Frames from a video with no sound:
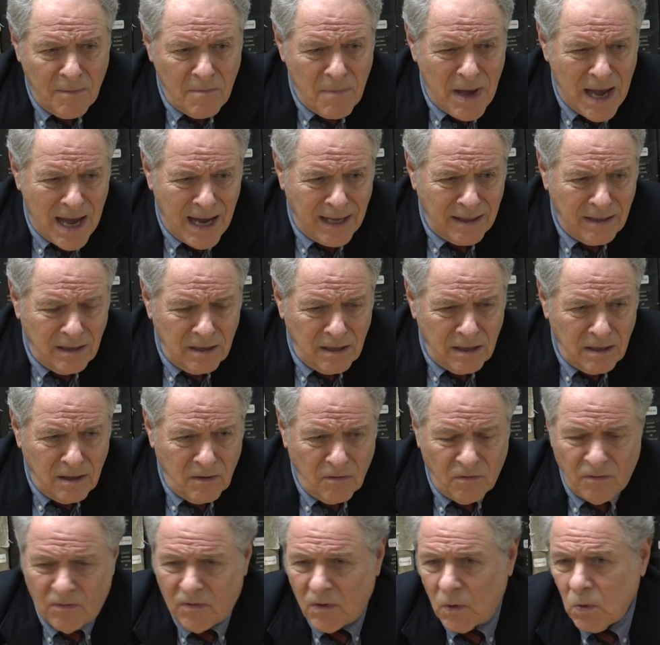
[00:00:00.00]
Magnin
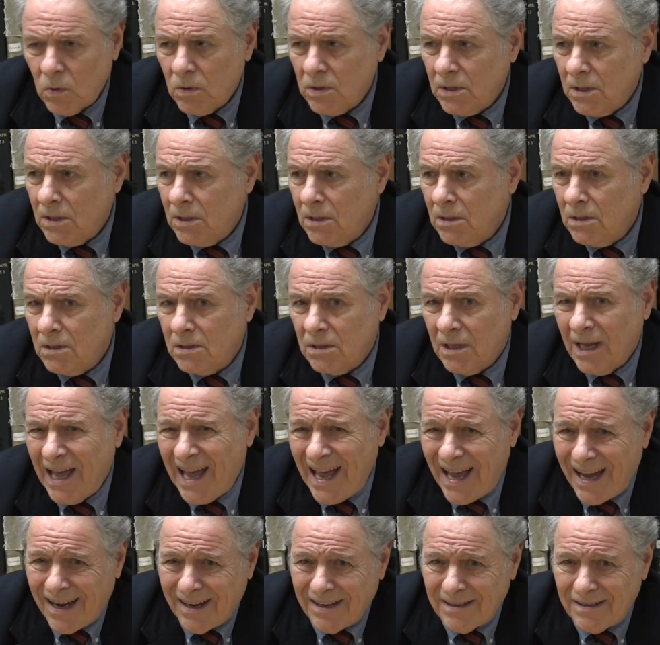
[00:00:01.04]
and Foley's and
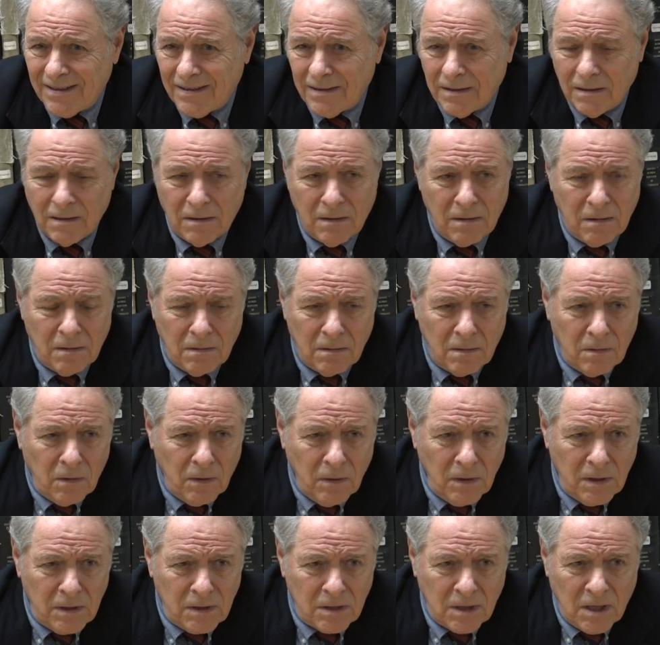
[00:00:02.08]
Hex and
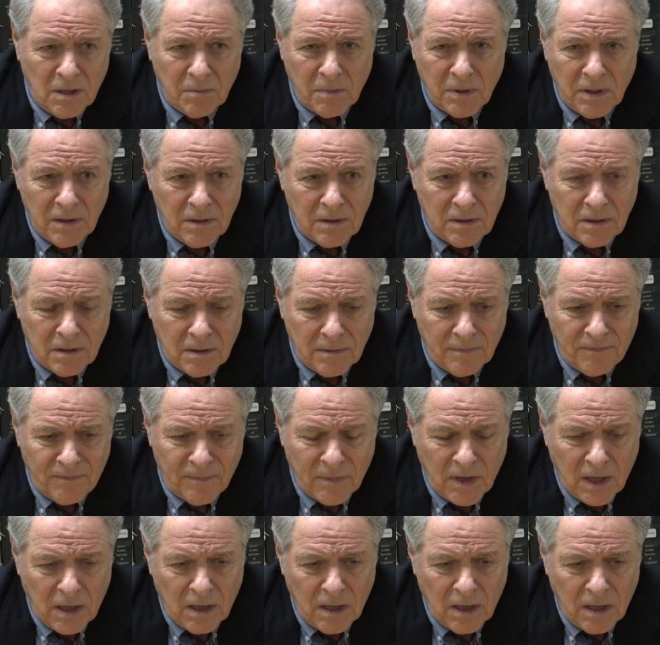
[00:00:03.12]
all these companies. Um,